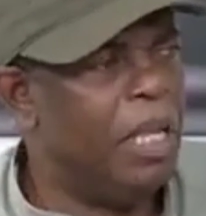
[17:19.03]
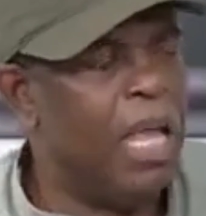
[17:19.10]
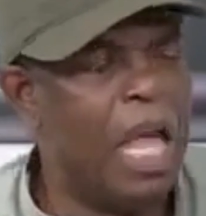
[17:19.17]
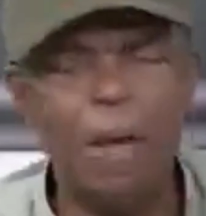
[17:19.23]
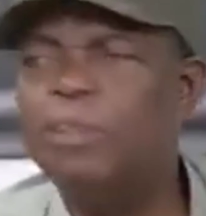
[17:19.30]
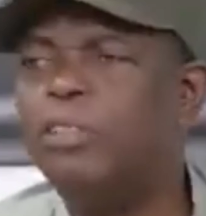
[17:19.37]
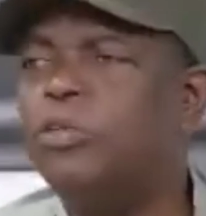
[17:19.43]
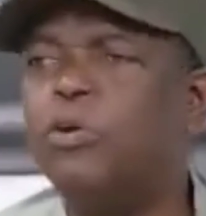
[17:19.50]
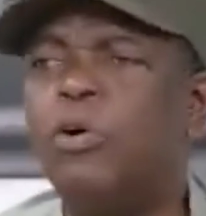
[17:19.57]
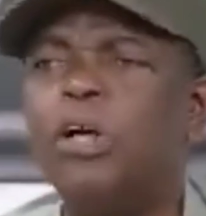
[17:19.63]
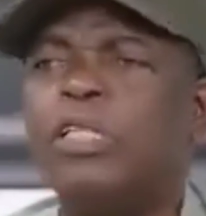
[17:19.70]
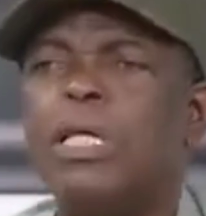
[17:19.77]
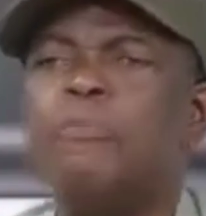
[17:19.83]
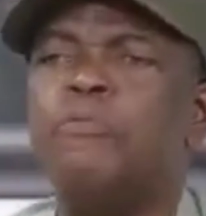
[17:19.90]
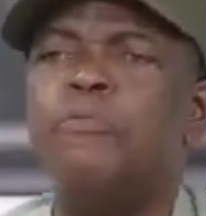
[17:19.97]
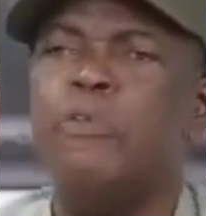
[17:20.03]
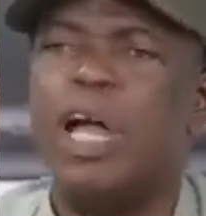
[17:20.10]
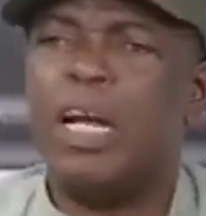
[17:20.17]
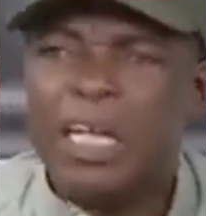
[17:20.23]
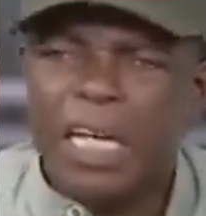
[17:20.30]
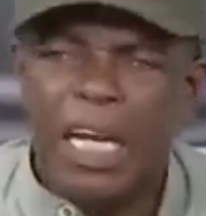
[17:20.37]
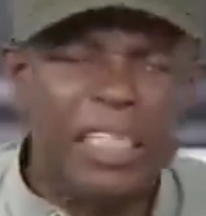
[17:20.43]
I mean, to call them
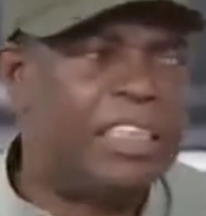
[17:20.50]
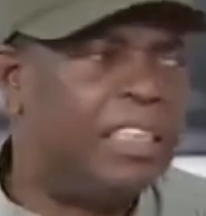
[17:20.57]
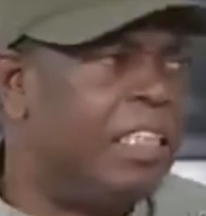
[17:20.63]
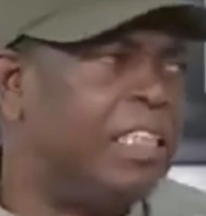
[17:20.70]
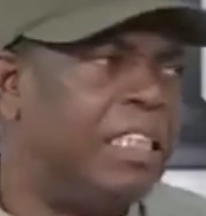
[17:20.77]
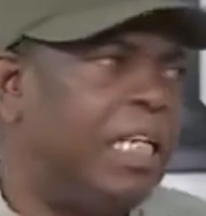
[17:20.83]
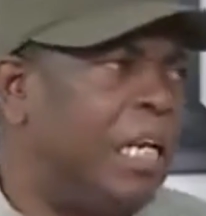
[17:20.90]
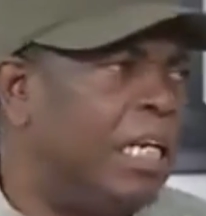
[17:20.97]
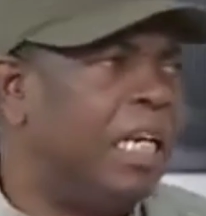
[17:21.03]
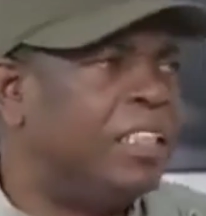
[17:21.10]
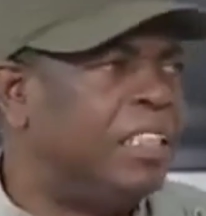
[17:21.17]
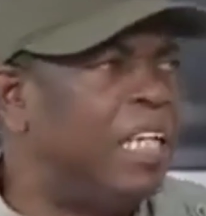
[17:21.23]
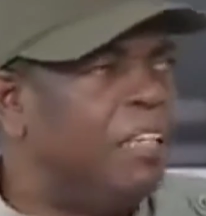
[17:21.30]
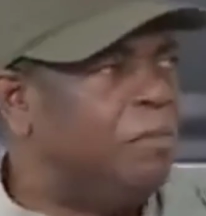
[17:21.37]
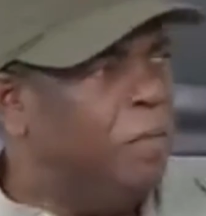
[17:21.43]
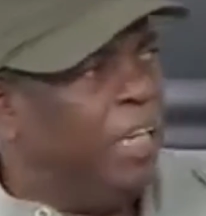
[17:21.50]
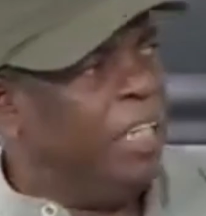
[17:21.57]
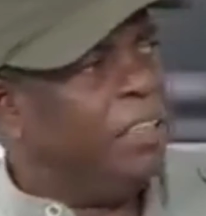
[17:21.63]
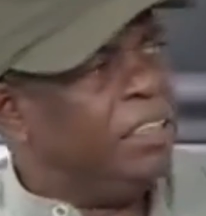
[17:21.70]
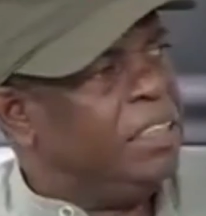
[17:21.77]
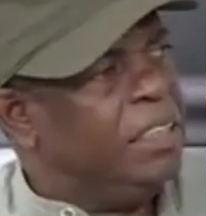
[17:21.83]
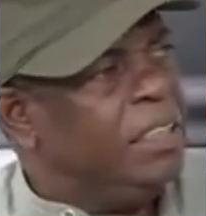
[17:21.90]
reckless is an
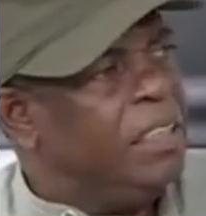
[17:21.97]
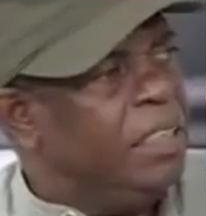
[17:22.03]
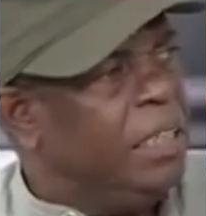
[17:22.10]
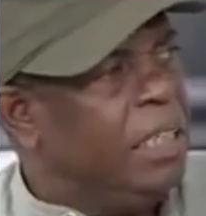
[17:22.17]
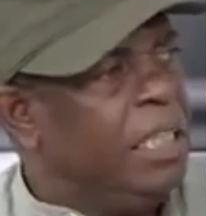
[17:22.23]
understatement.